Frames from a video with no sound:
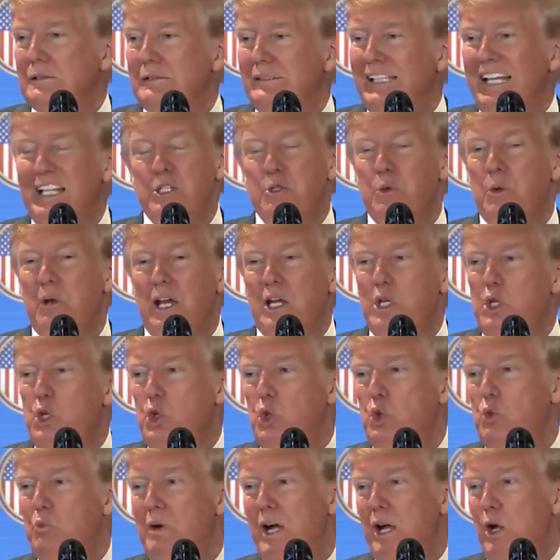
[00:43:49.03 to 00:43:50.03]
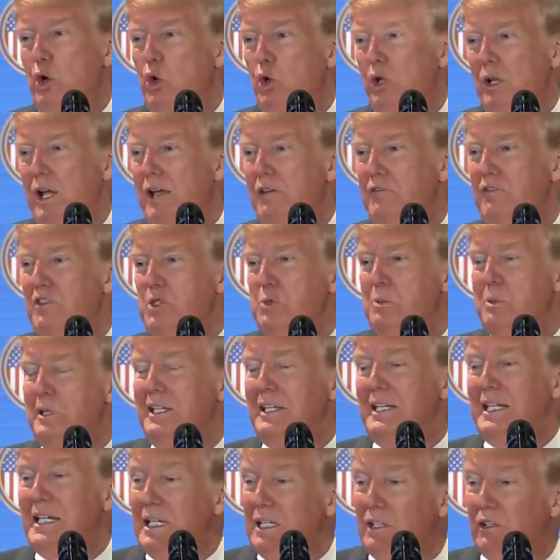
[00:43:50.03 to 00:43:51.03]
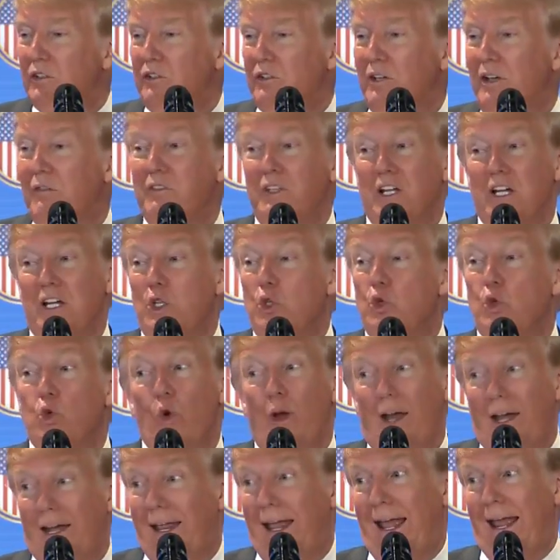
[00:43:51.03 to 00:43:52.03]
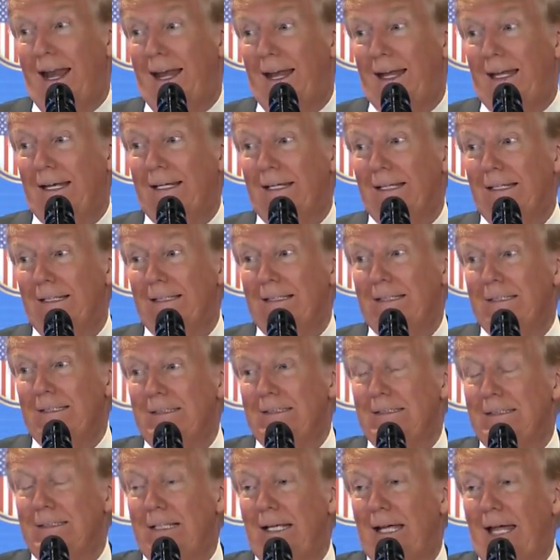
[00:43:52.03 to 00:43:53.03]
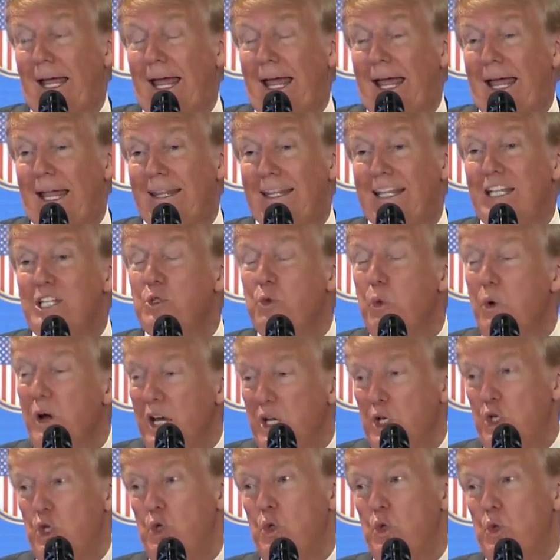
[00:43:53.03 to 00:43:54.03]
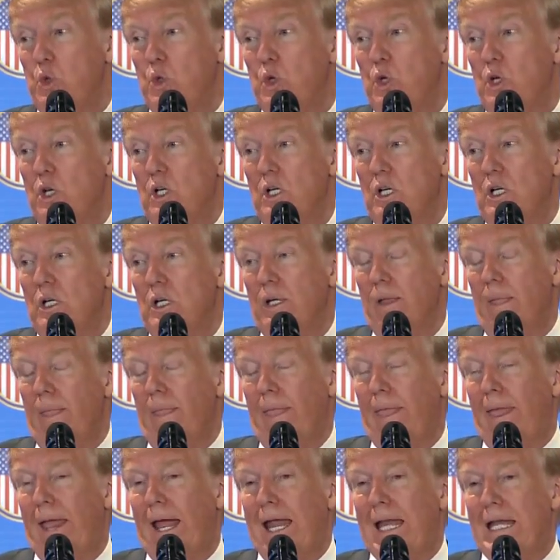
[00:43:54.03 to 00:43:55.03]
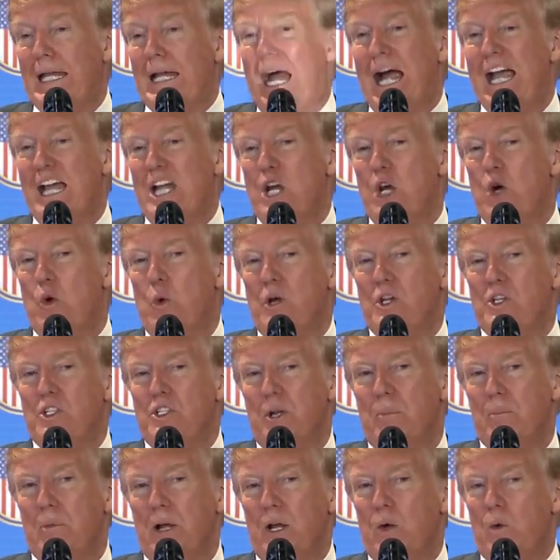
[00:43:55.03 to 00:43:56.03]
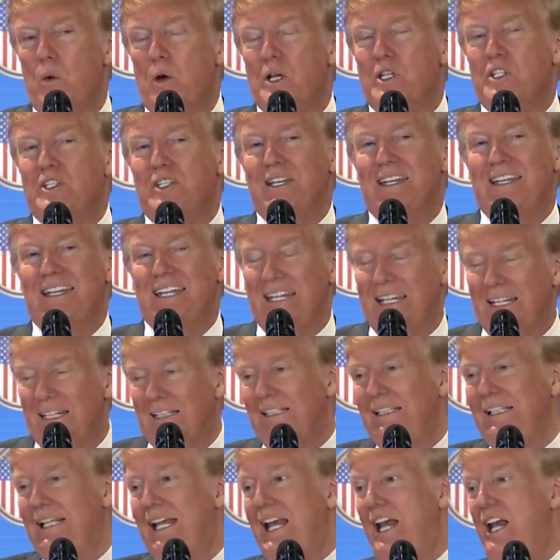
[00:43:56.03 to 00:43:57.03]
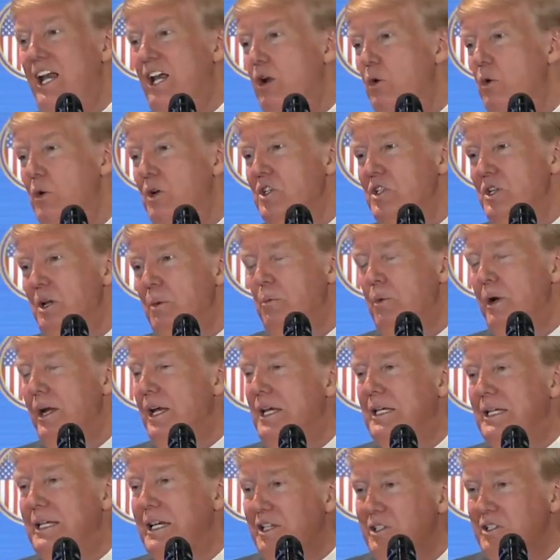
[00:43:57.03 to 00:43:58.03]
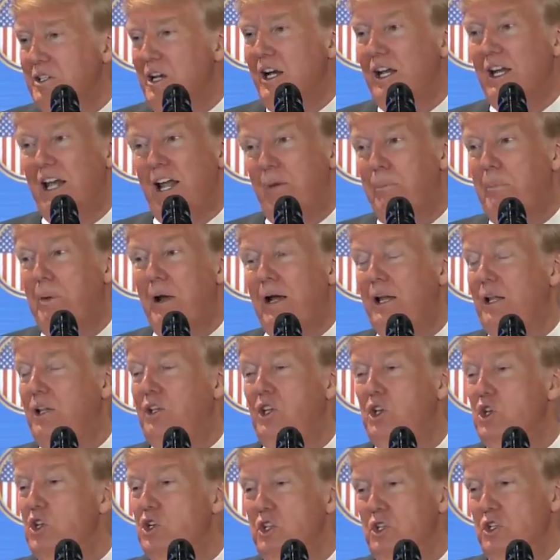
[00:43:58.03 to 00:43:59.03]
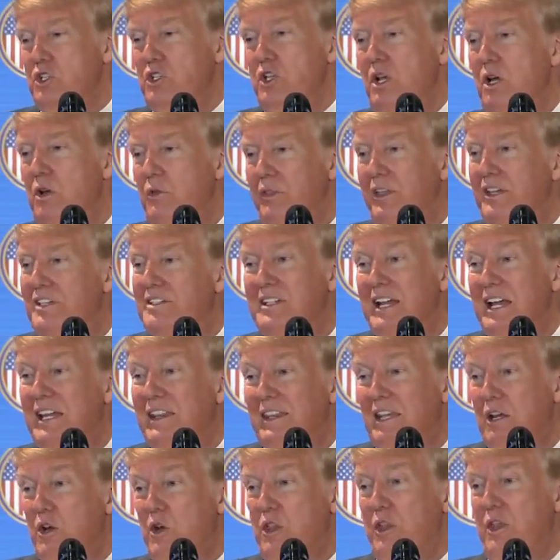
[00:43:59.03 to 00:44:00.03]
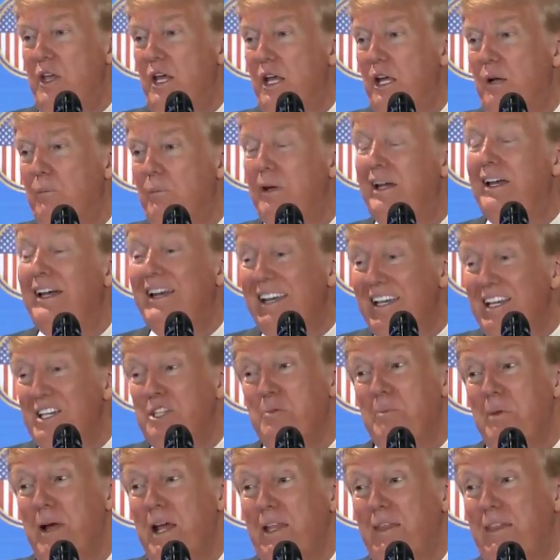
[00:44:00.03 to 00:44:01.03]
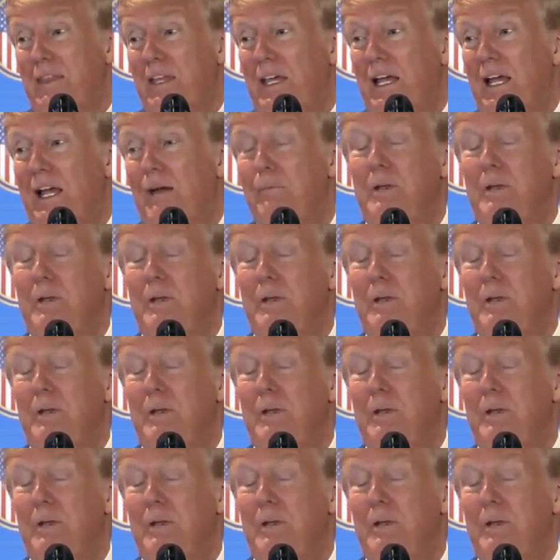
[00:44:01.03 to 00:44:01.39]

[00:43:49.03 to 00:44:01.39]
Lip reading: That's what I do. My whole life has been deals. I've done great at it. And that's what I do. And I know when somebody wants to deal, and I know when somebody doesn't. A lot of politicians don't. That's not their thing. But it is my thing.